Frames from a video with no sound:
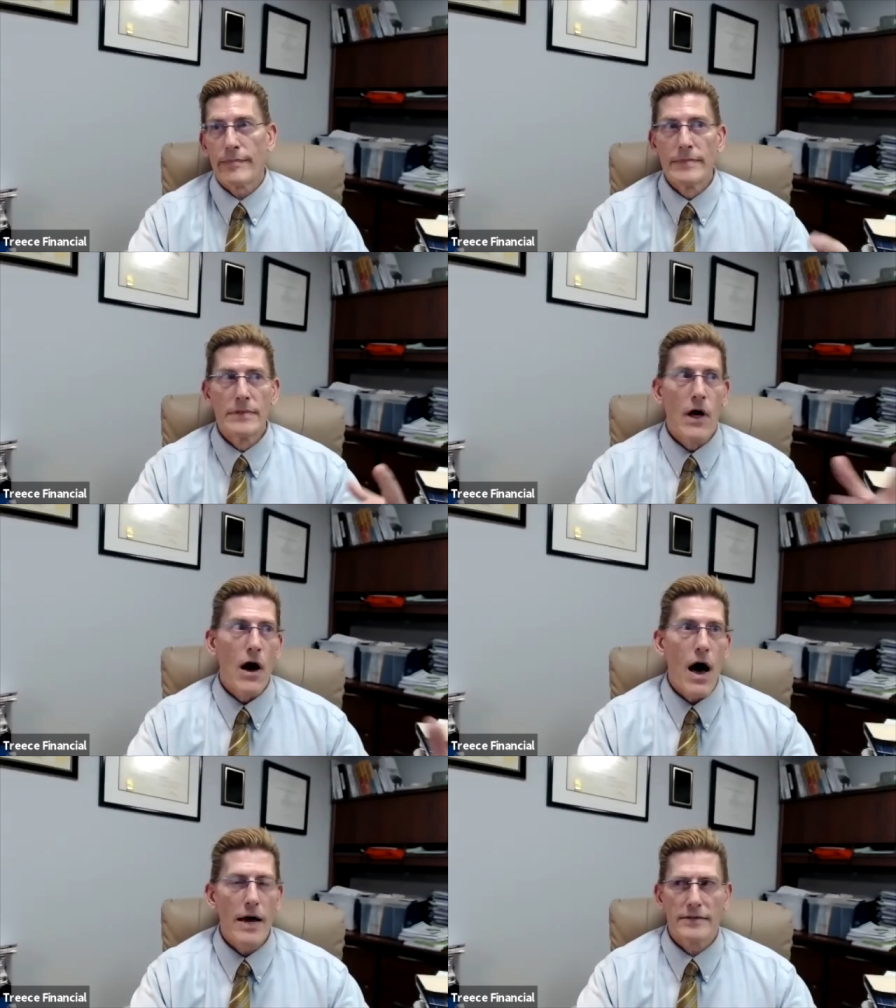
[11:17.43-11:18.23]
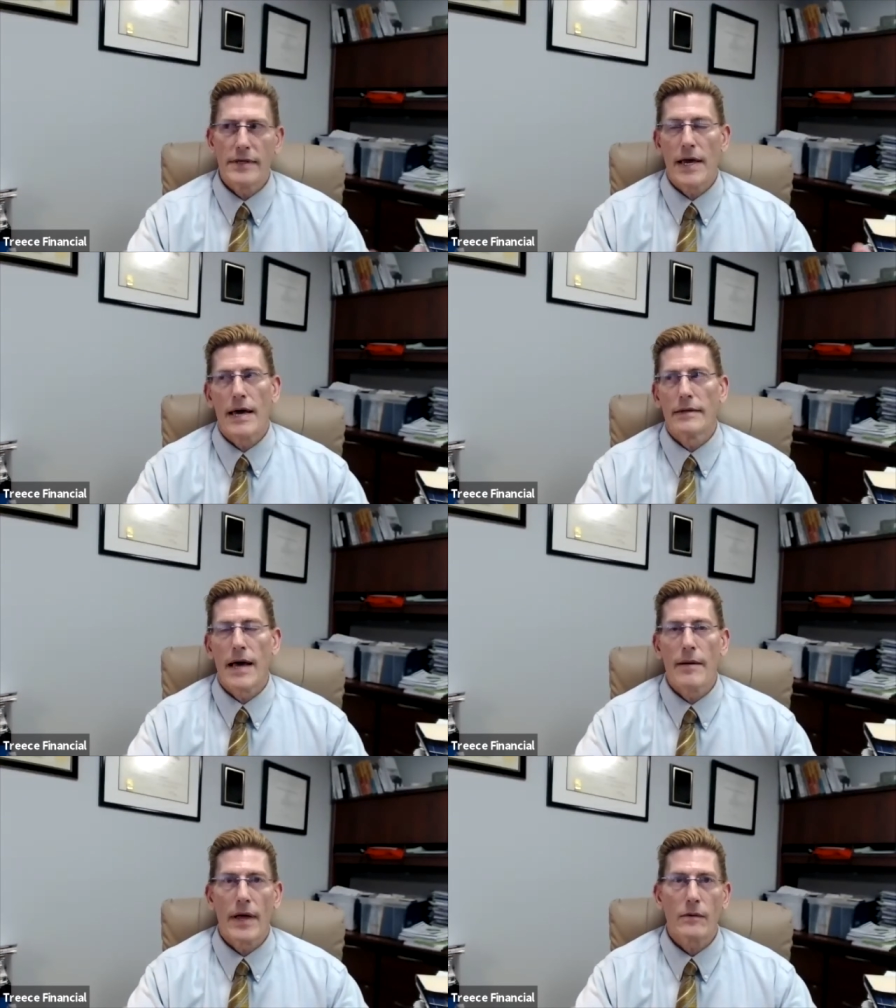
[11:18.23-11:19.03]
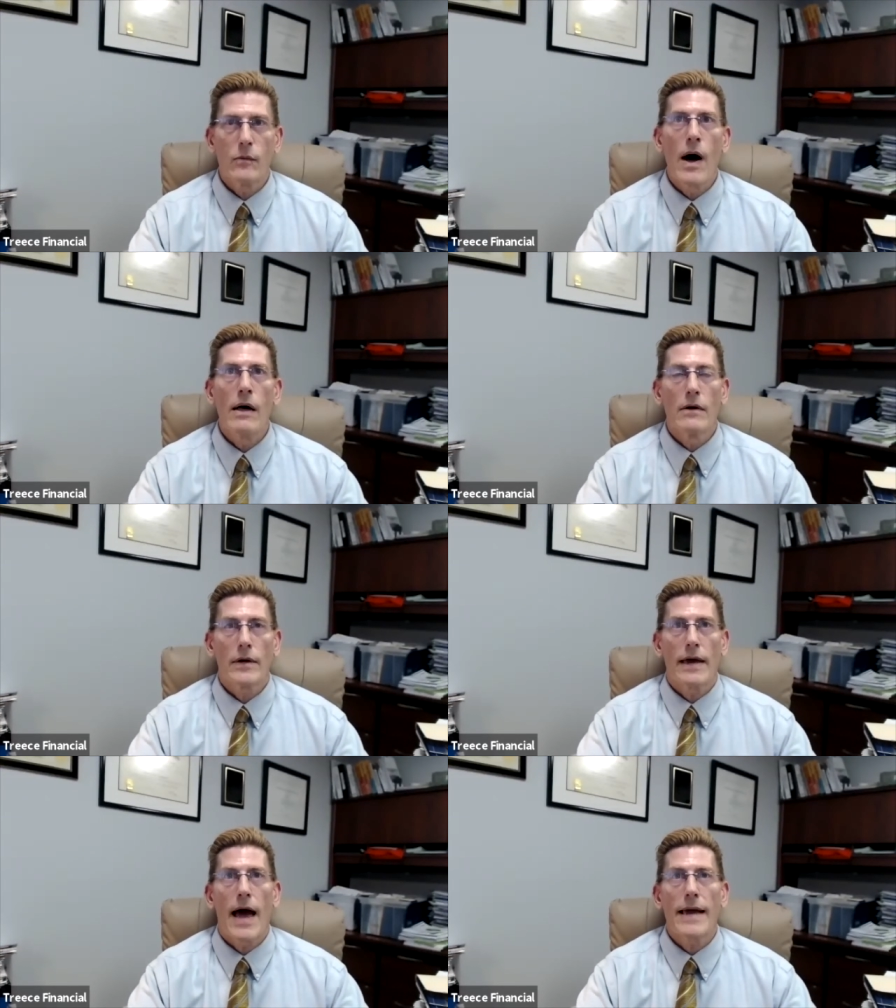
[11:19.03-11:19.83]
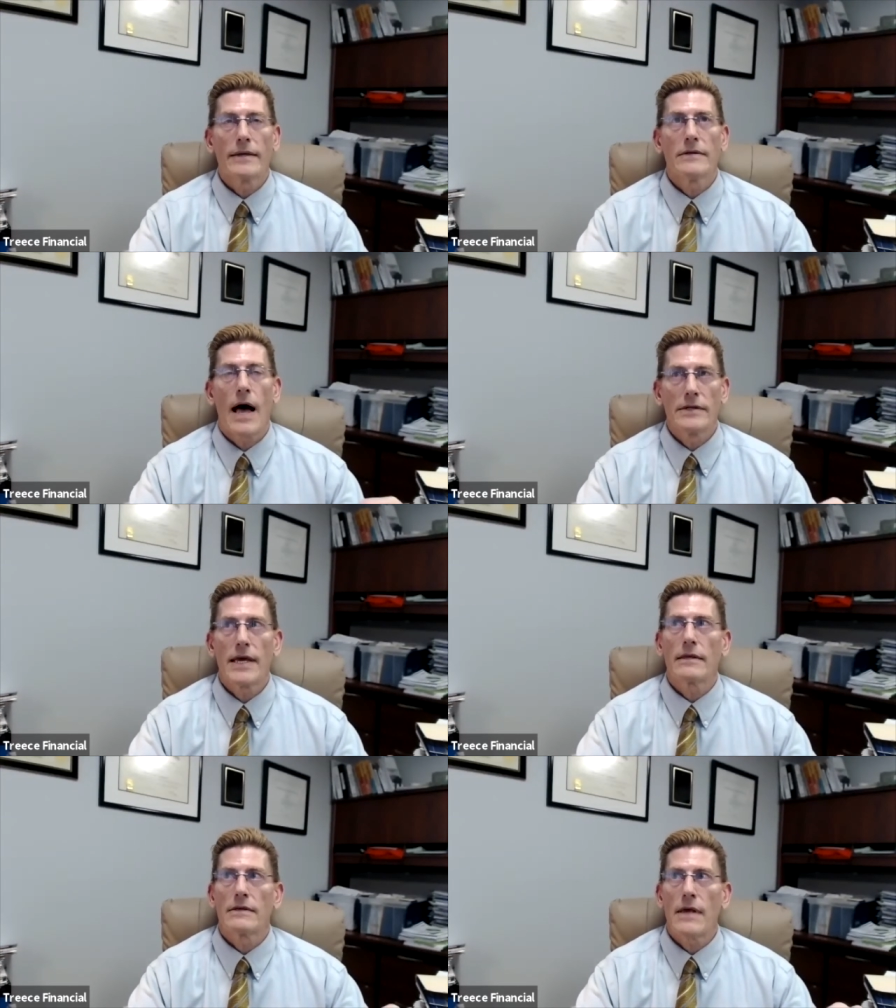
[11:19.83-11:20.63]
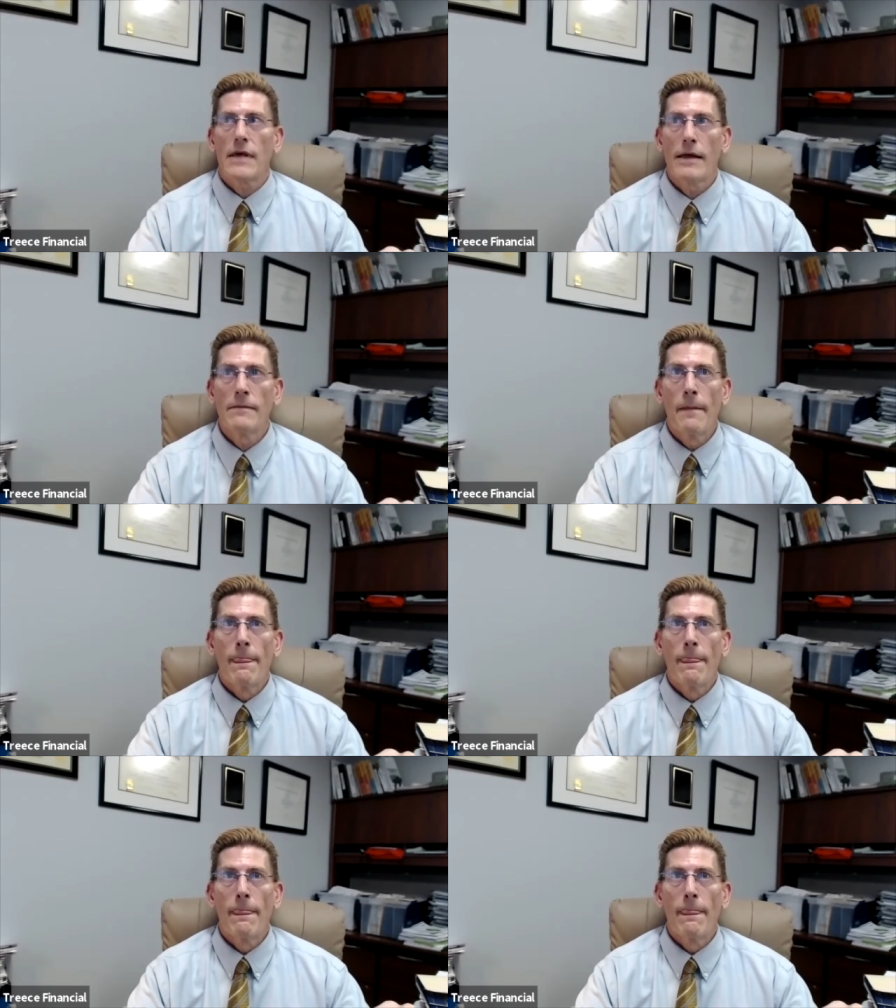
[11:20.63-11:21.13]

laws and i'm like well okay i can i'll take this on